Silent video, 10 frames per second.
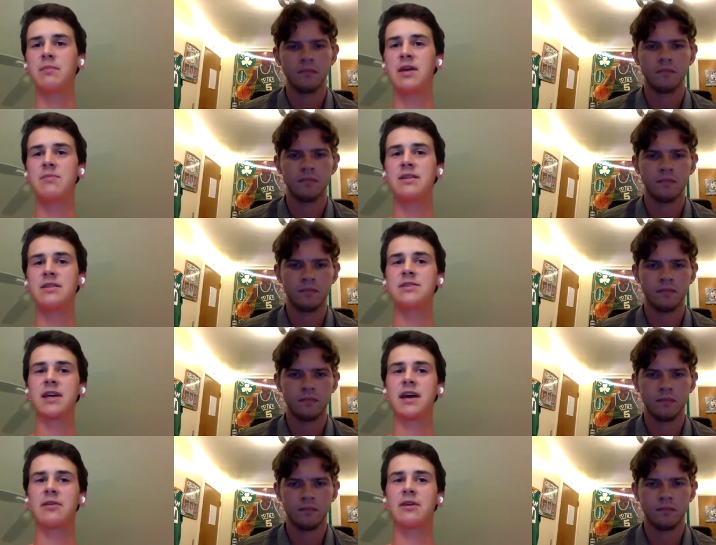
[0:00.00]
Speaker 1: may be
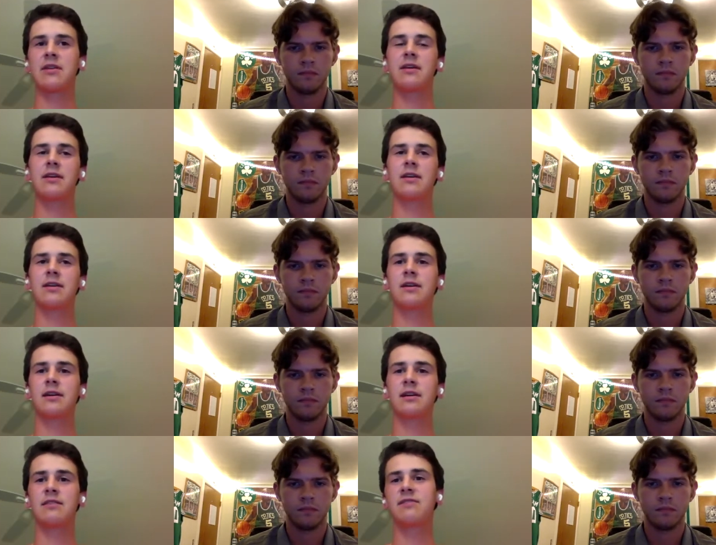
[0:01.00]
discounted uh,
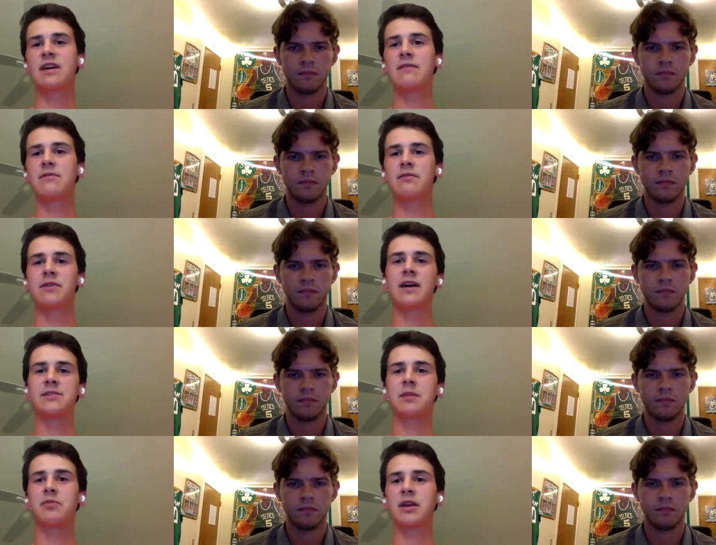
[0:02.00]
in favor of guys
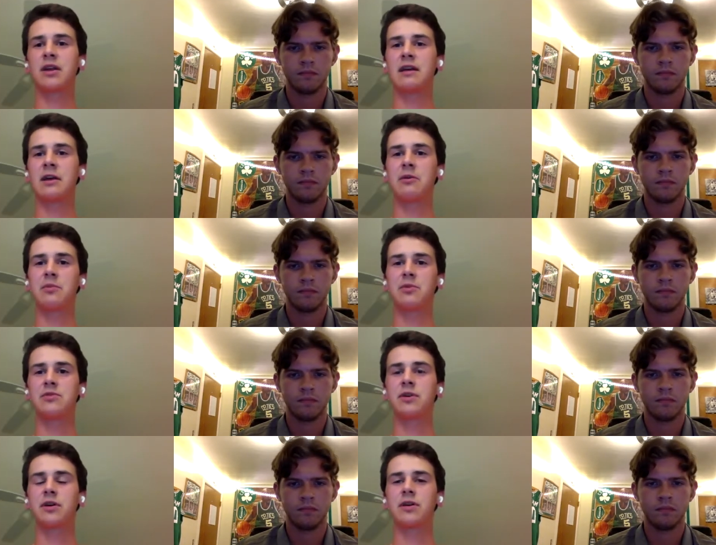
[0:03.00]
like Brandon Ingram, who
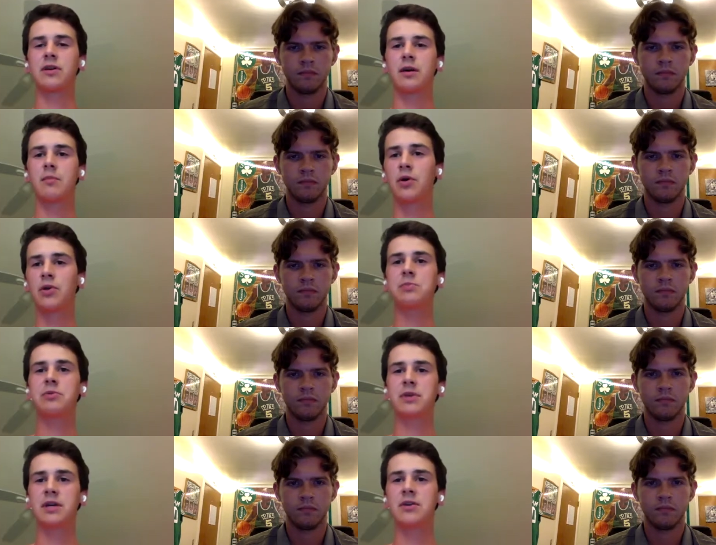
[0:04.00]
took multiple
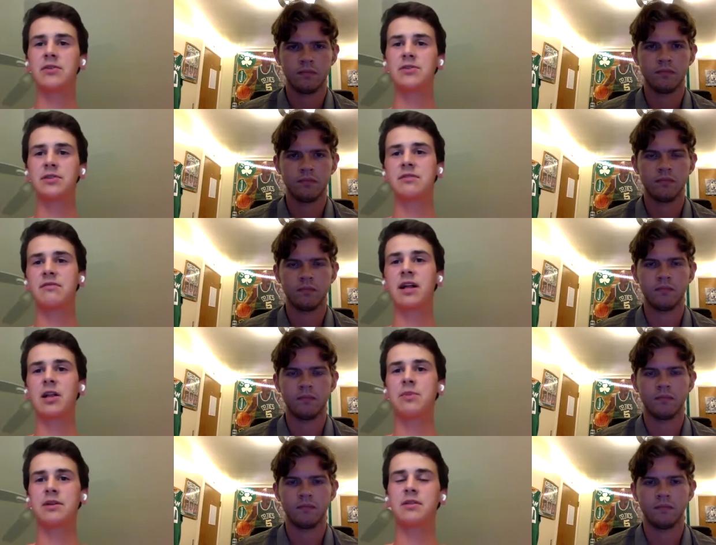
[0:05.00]
years to develop
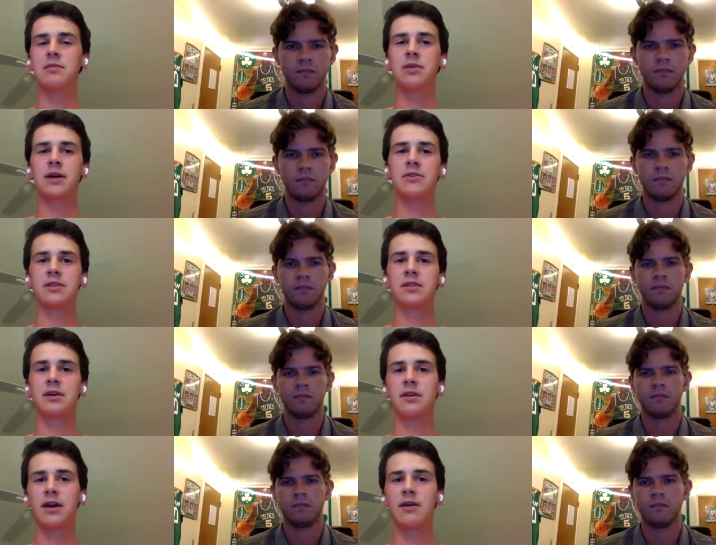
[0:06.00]
Speaker 2: into the players that they
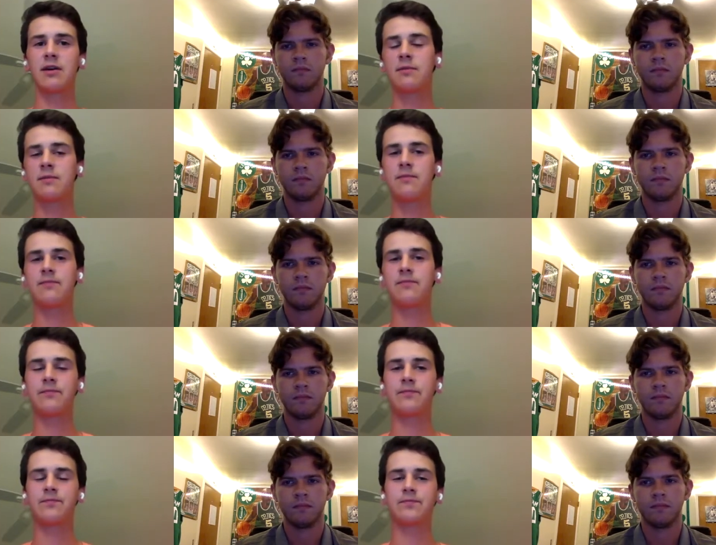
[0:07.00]
are now.
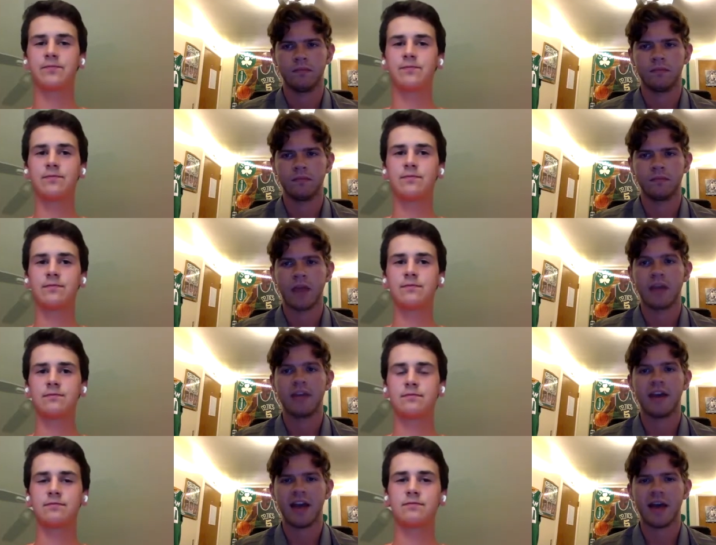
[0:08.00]
Yeah,
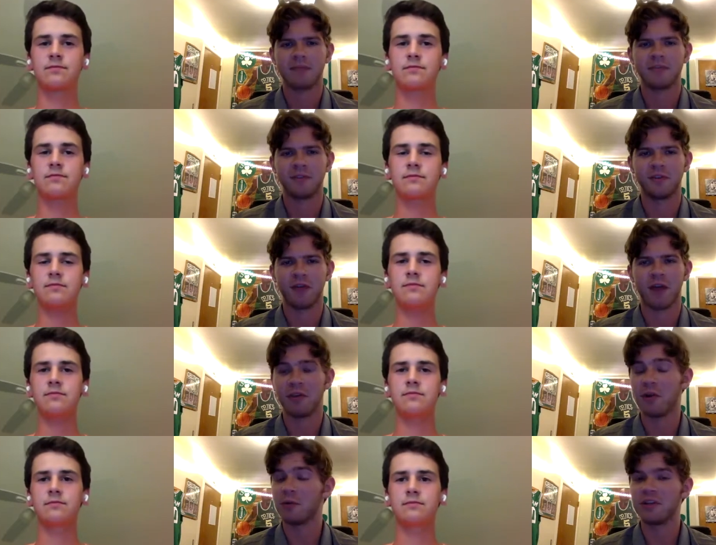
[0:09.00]
absolutely, Rob. The
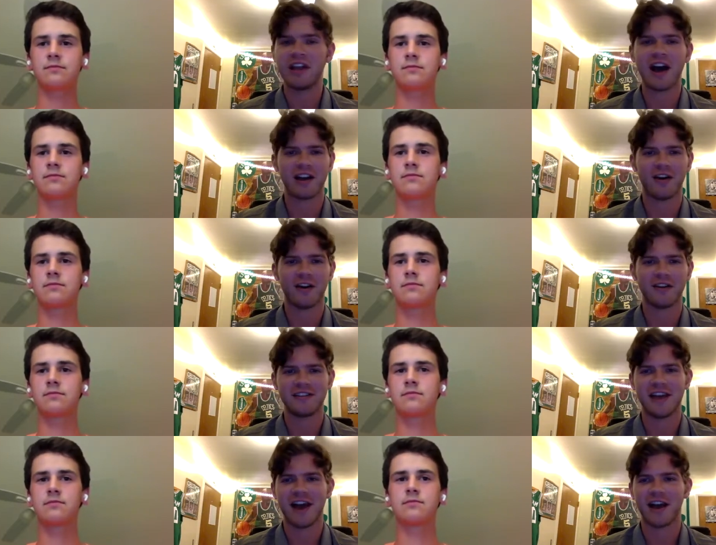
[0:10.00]
only knock on
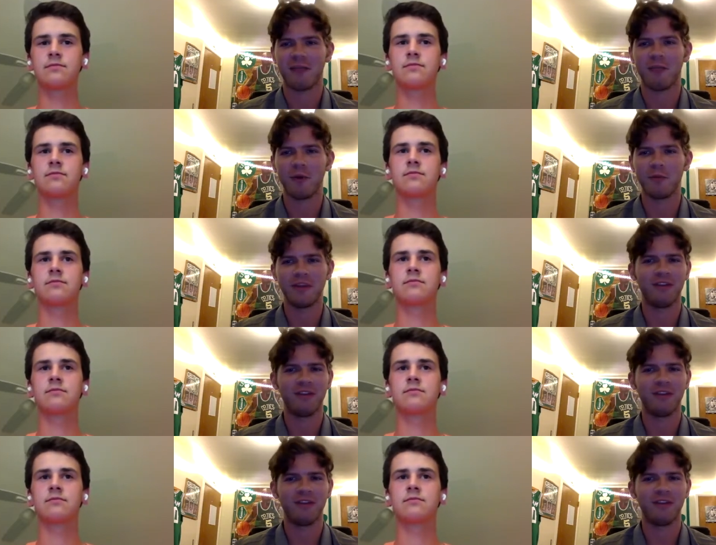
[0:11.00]
Siakam would be the